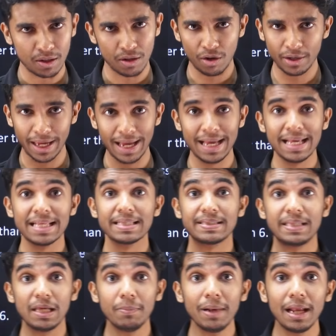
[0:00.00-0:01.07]
Okay,
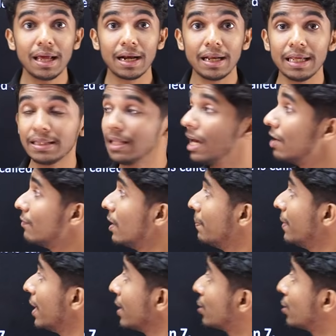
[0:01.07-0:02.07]
similarly, there will be a